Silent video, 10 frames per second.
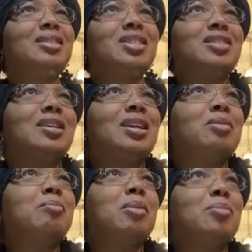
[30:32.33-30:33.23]

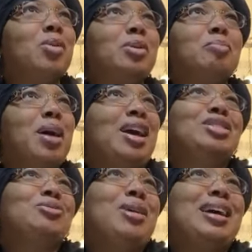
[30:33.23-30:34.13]
selling my milk and
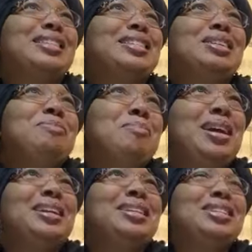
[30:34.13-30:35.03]
pasteurizing it, and
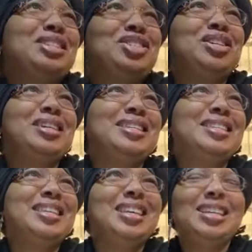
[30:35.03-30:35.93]
making
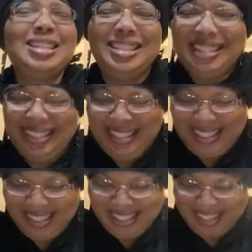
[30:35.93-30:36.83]
cheese. But but
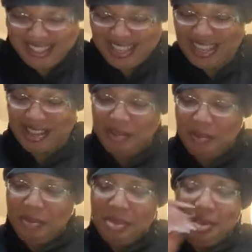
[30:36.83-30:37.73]
but it's against your will.